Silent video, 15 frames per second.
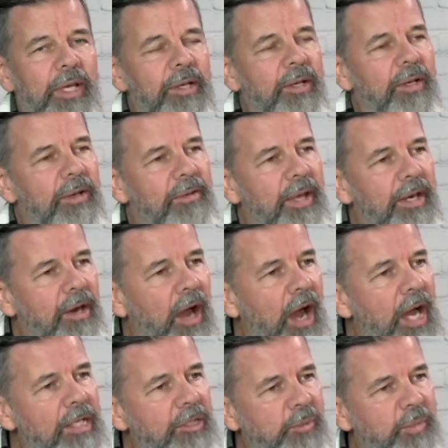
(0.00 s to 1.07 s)
then
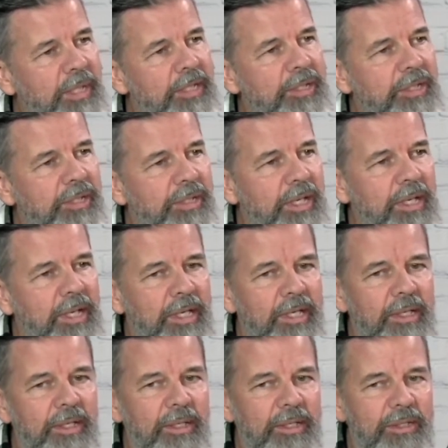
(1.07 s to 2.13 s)
hospice
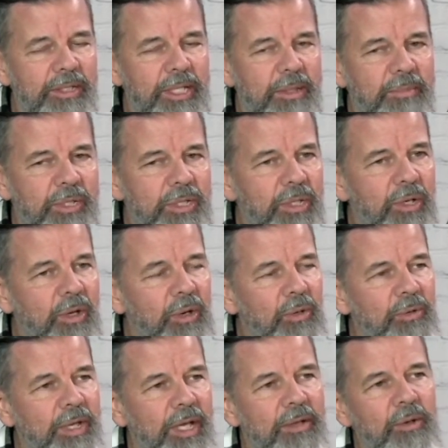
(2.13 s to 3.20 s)
seems to go
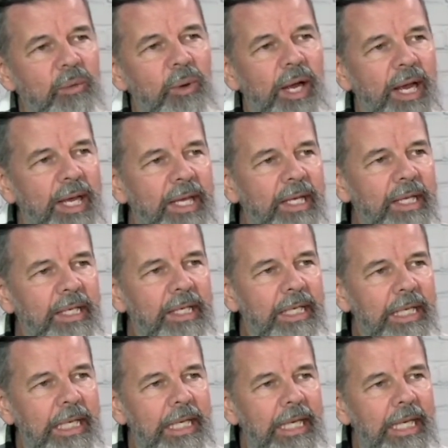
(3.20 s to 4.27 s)
the other way
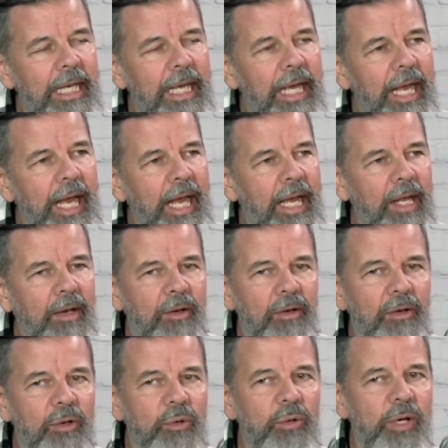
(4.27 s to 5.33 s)

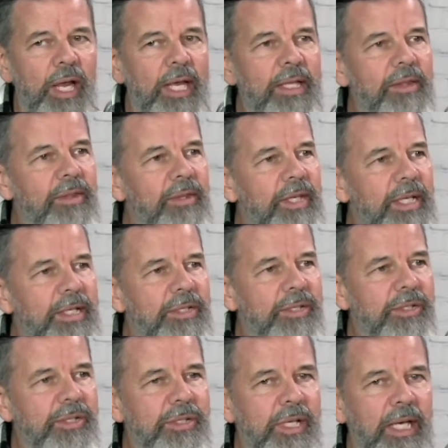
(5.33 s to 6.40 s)
and create
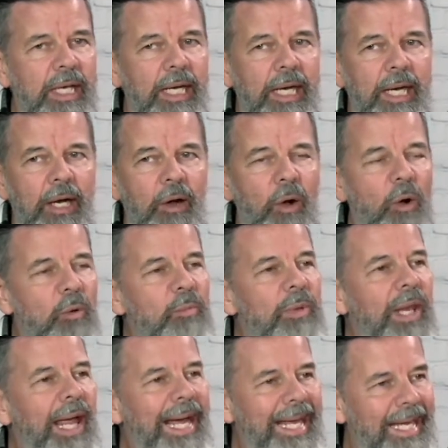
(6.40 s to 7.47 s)
this
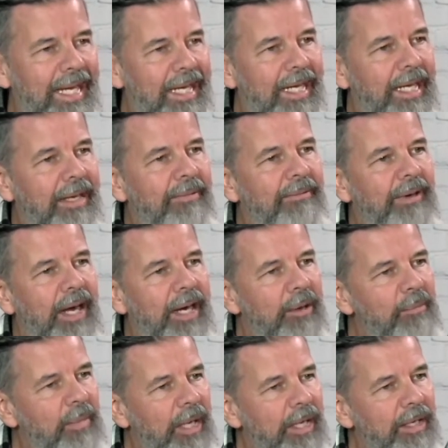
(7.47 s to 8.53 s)
home-like
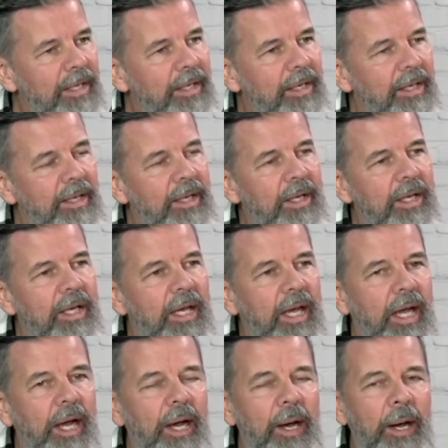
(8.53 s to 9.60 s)
environment
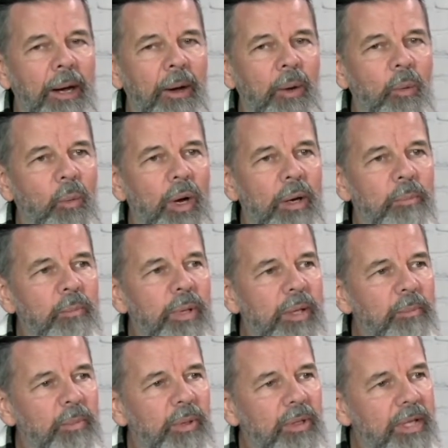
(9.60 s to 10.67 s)
where
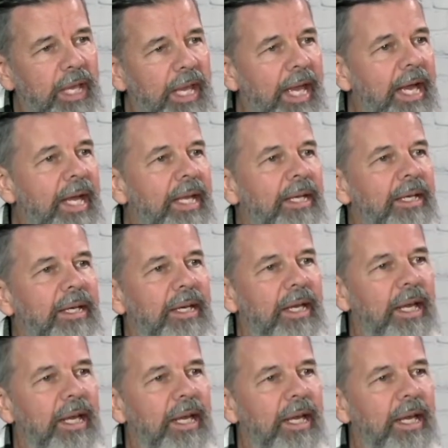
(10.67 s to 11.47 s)
people can